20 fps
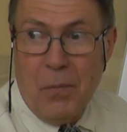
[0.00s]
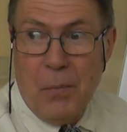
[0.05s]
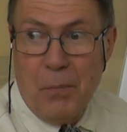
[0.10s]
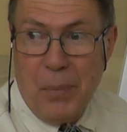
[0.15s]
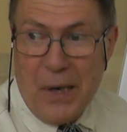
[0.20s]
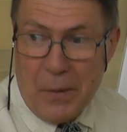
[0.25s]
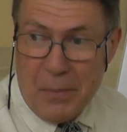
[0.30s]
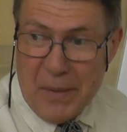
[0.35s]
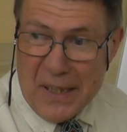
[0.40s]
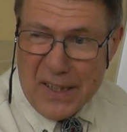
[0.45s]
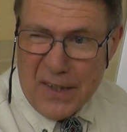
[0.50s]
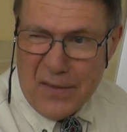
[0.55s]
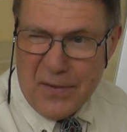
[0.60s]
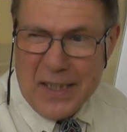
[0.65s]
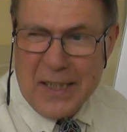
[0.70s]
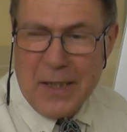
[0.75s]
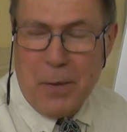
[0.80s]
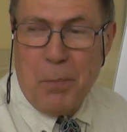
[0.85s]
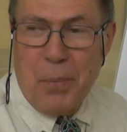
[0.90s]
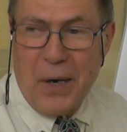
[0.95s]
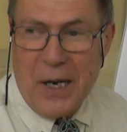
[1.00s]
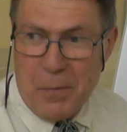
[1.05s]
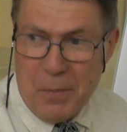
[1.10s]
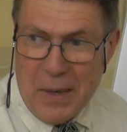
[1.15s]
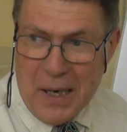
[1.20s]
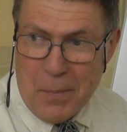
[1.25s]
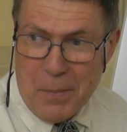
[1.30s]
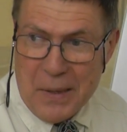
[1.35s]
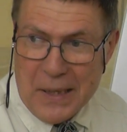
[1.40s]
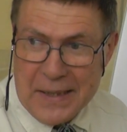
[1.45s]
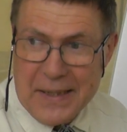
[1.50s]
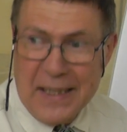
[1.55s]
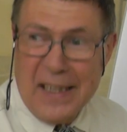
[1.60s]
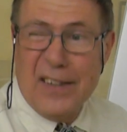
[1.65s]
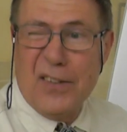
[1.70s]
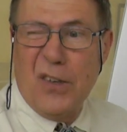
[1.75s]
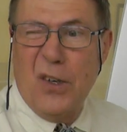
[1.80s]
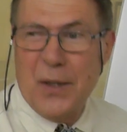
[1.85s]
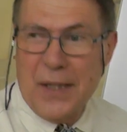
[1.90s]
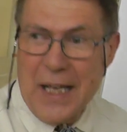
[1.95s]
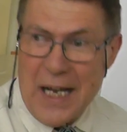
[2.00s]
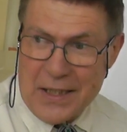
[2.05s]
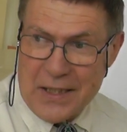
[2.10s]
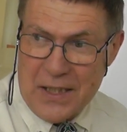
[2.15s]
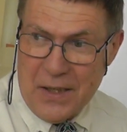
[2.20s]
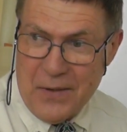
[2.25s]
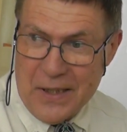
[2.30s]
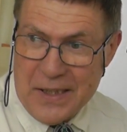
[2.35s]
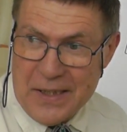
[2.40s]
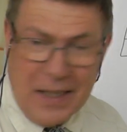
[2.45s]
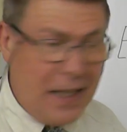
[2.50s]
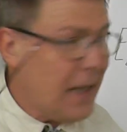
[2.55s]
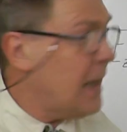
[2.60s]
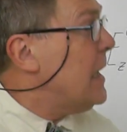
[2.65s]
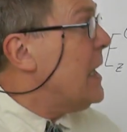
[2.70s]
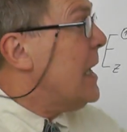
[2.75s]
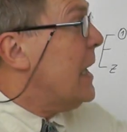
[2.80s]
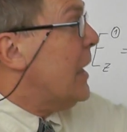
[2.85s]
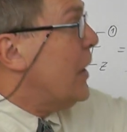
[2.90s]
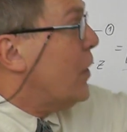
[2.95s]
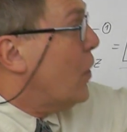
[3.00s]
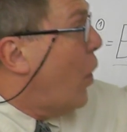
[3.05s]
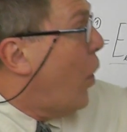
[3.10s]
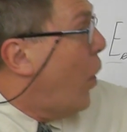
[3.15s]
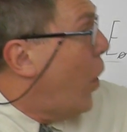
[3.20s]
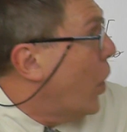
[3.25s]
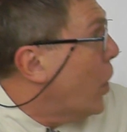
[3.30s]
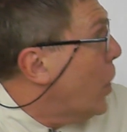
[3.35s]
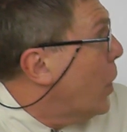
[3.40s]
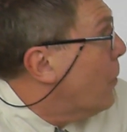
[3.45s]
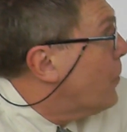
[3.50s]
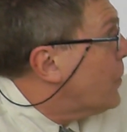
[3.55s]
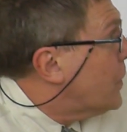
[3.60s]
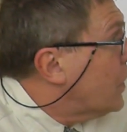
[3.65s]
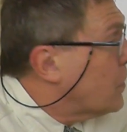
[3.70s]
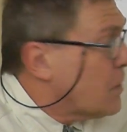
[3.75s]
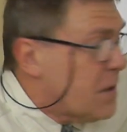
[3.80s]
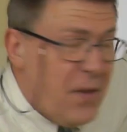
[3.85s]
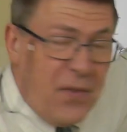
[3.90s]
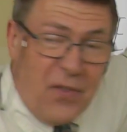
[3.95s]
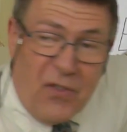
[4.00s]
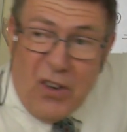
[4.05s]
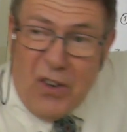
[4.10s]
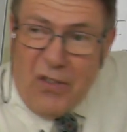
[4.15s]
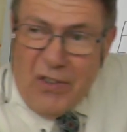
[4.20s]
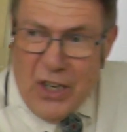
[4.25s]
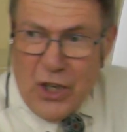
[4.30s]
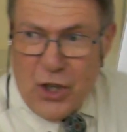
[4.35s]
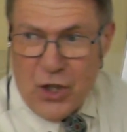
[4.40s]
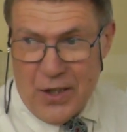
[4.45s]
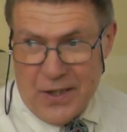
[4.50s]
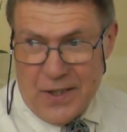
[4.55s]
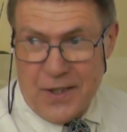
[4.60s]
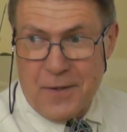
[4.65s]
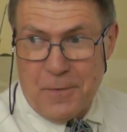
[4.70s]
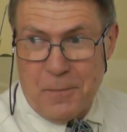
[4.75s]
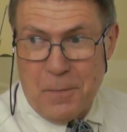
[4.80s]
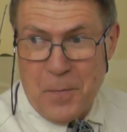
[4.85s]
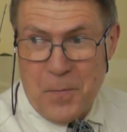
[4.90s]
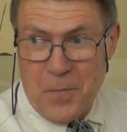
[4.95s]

permittivity, permeability, and conductivity in all of those three regions.